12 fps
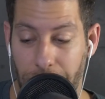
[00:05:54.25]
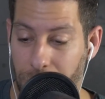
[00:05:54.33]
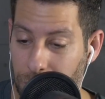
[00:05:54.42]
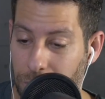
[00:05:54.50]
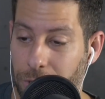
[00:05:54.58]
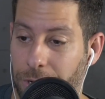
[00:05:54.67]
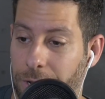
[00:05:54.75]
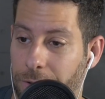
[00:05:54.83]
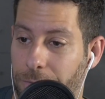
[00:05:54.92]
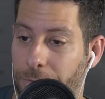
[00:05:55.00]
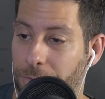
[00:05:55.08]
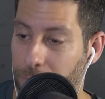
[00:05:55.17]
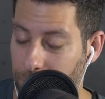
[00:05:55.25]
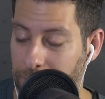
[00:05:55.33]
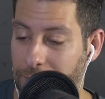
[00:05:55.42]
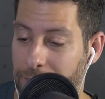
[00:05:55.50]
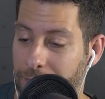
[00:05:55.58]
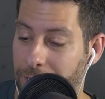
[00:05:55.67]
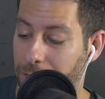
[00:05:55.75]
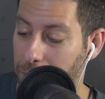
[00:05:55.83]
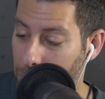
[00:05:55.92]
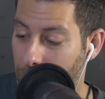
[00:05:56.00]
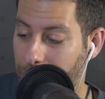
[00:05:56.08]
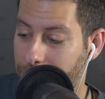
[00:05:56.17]
Good freaking
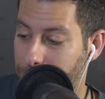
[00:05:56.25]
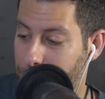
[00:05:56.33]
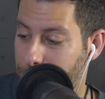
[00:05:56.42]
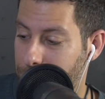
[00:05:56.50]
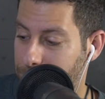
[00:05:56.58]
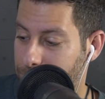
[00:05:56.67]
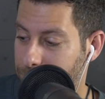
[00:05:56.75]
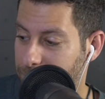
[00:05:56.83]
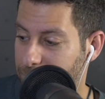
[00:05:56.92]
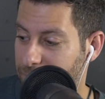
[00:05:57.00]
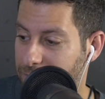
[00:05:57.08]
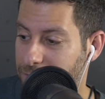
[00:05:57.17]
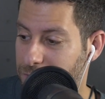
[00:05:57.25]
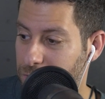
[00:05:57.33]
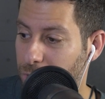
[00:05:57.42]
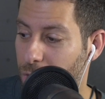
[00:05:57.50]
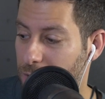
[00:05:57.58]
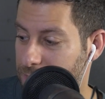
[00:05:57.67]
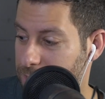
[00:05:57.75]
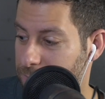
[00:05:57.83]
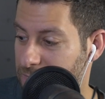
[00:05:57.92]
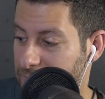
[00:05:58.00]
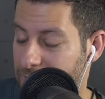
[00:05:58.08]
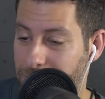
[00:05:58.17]
luck. Because you lost
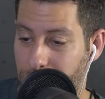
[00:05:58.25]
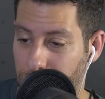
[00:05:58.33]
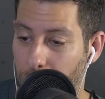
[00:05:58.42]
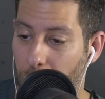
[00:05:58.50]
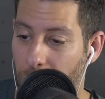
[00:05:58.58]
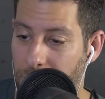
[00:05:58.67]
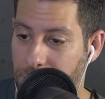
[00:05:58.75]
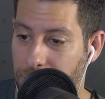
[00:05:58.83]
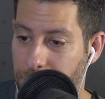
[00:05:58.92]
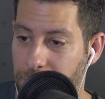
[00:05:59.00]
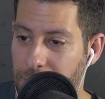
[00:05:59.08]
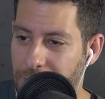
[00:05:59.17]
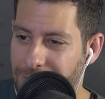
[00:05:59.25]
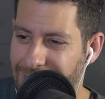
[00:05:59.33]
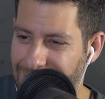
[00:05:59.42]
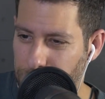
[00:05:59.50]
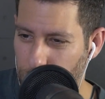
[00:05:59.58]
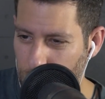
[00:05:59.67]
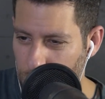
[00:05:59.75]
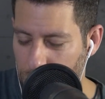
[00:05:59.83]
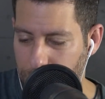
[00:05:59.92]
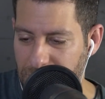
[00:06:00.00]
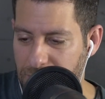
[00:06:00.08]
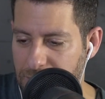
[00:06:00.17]
something that's so awesome. That's what you
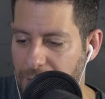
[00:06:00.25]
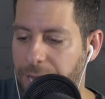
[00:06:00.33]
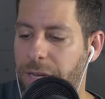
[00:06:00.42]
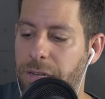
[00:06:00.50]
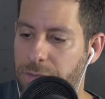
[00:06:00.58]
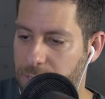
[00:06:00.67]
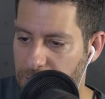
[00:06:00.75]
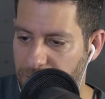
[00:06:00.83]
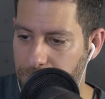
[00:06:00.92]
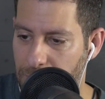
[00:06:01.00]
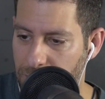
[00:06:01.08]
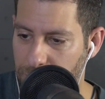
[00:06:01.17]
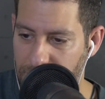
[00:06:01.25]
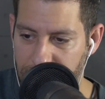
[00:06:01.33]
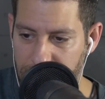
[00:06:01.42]
should be saying to yourself, by the way.